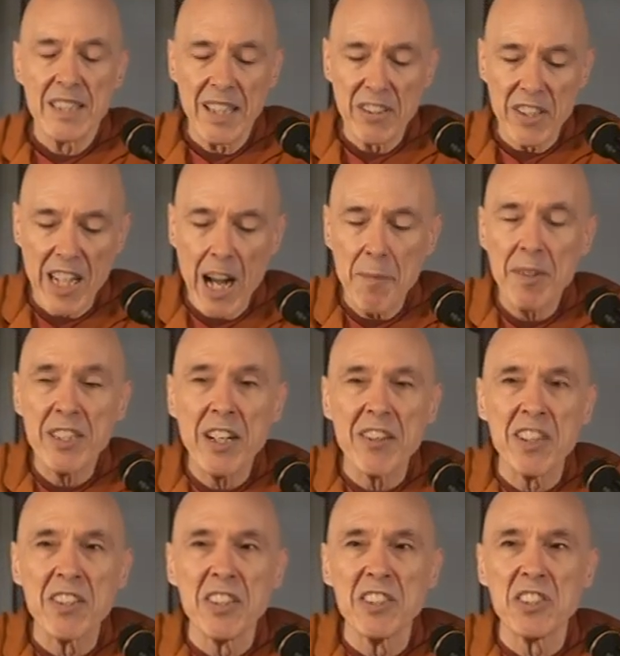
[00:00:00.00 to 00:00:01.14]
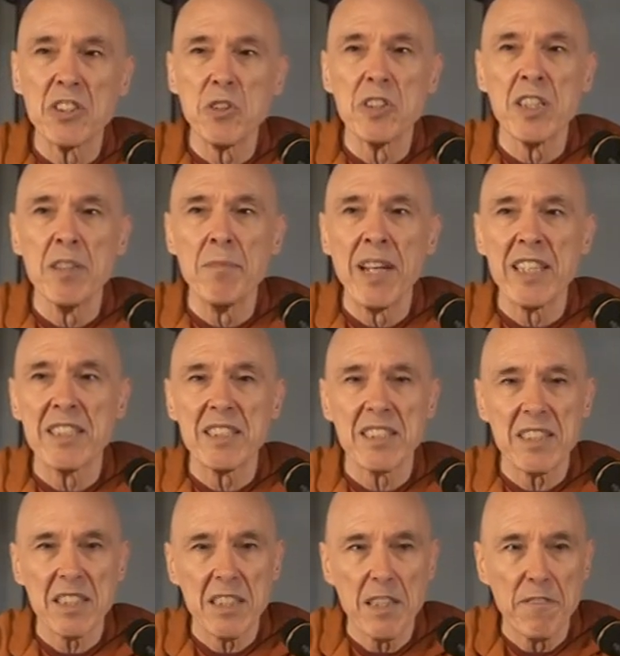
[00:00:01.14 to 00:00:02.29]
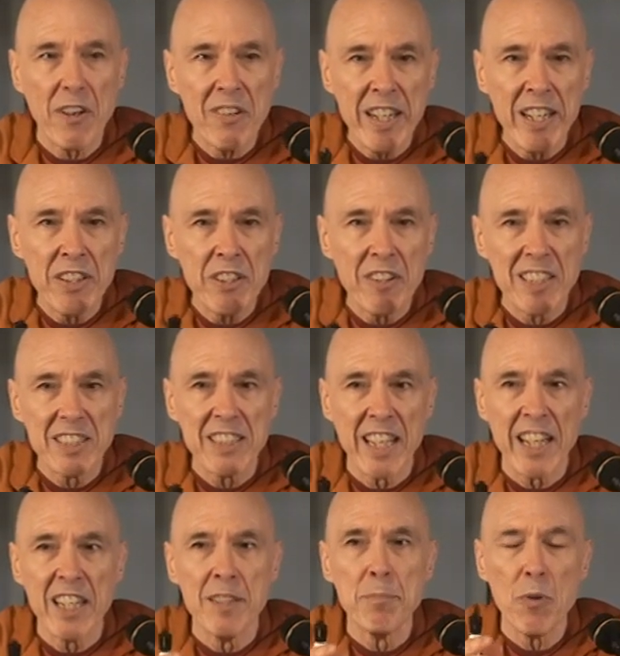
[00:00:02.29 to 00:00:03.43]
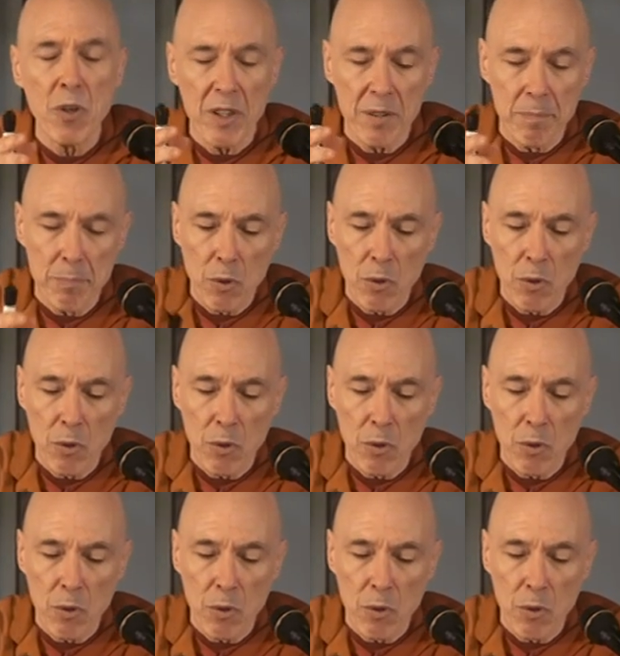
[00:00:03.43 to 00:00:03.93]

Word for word: Now the commentary to the sutta makes a very interesting and important